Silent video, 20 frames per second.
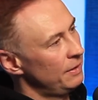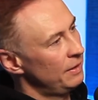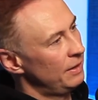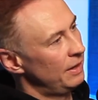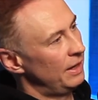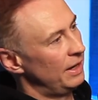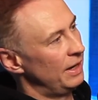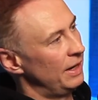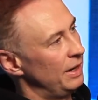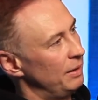
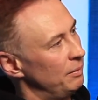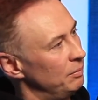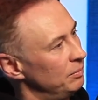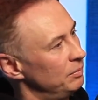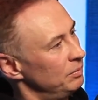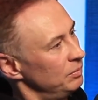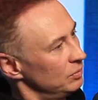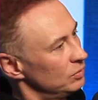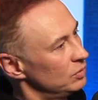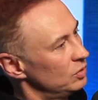of
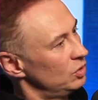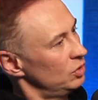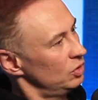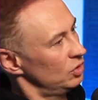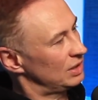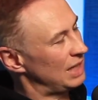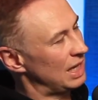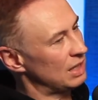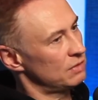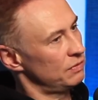
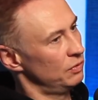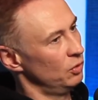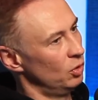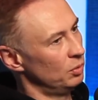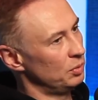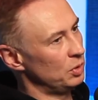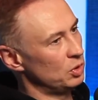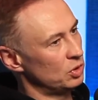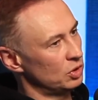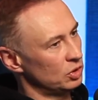dance floor
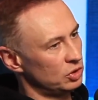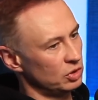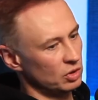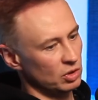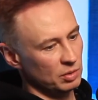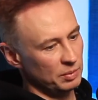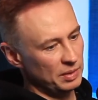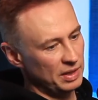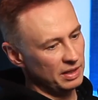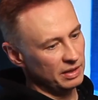music, do you know
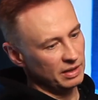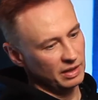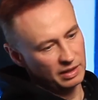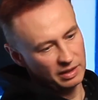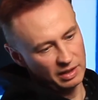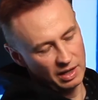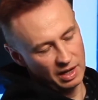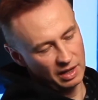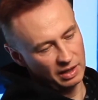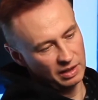what I mean?
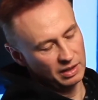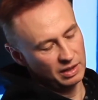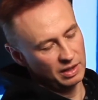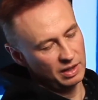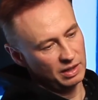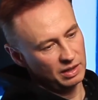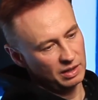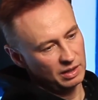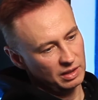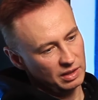And
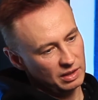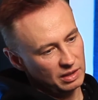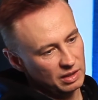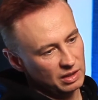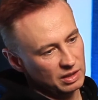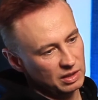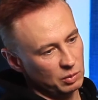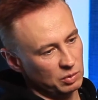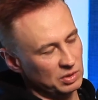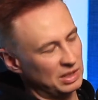
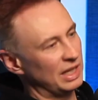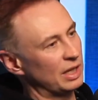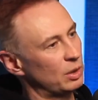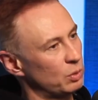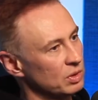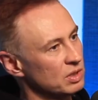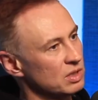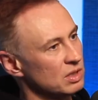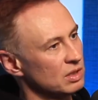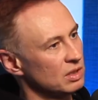there was
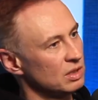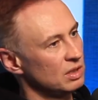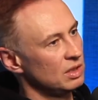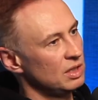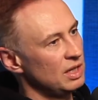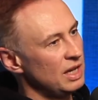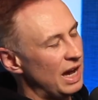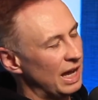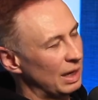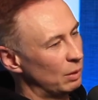liquid.
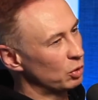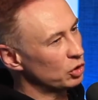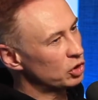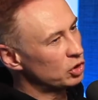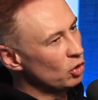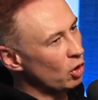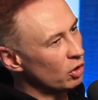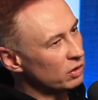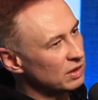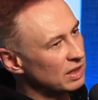And there was
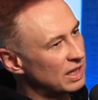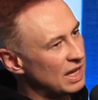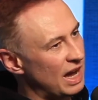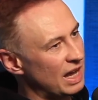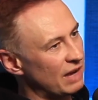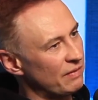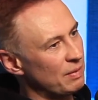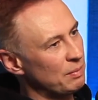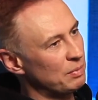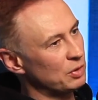nothing
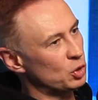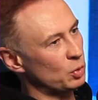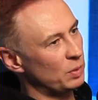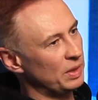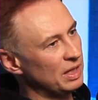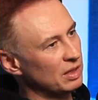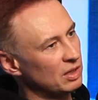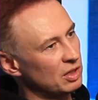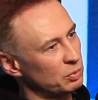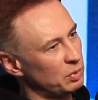kind of in
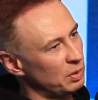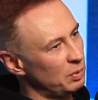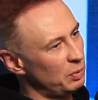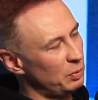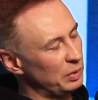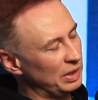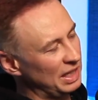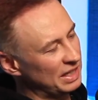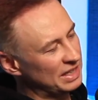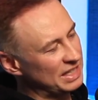between because
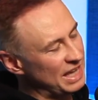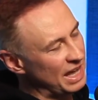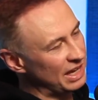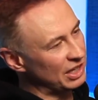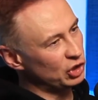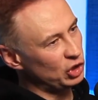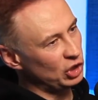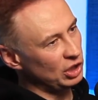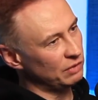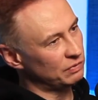we liked the
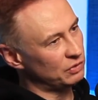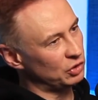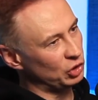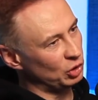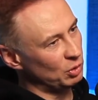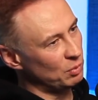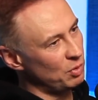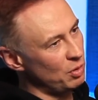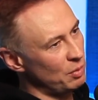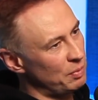energy of the
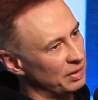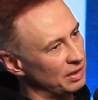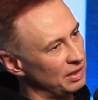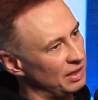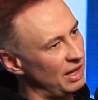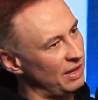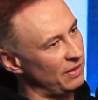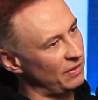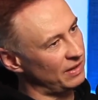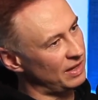jump up and
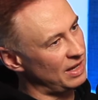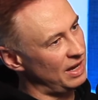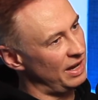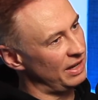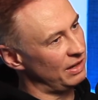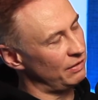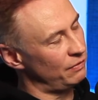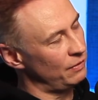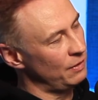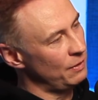the
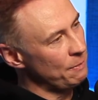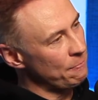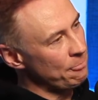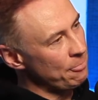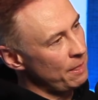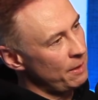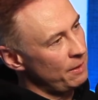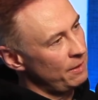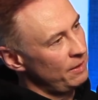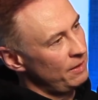kind of
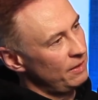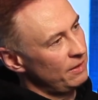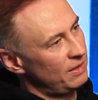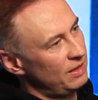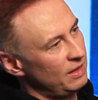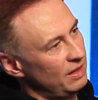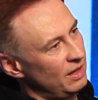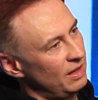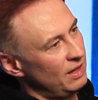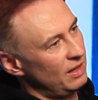
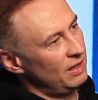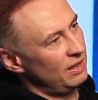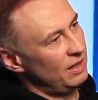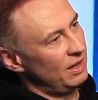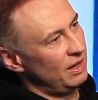the